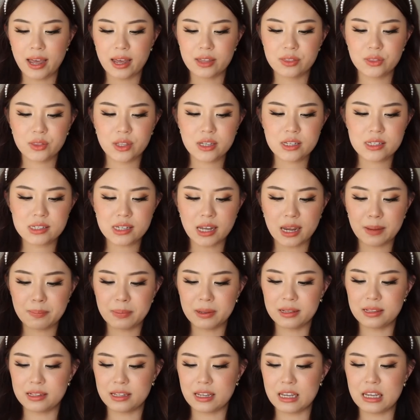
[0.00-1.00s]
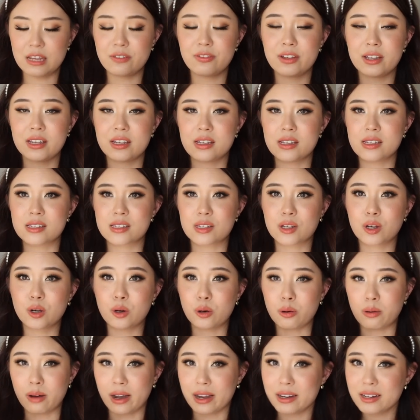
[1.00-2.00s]
And this, I believe, is
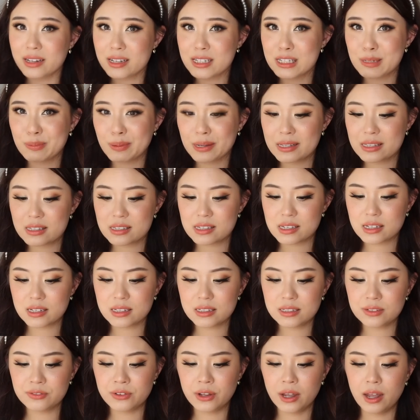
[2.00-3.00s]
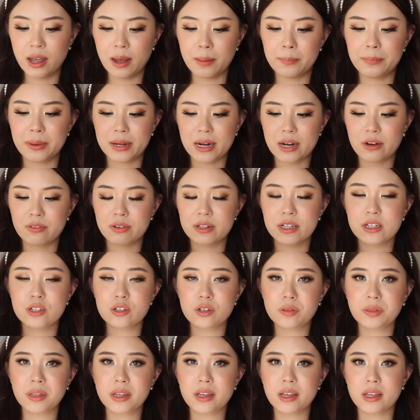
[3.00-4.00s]
quite expensive, but I really
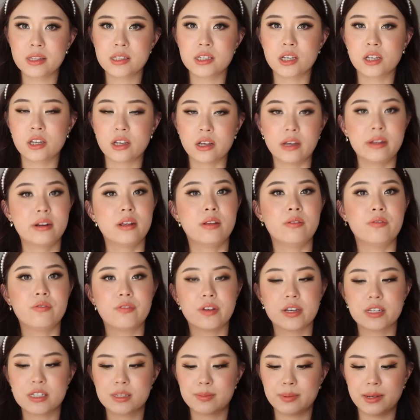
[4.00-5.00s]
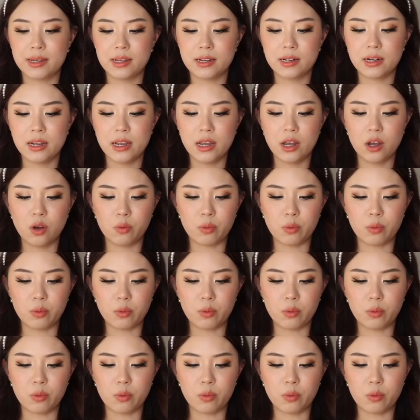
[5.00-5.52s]
do think it's a good investment.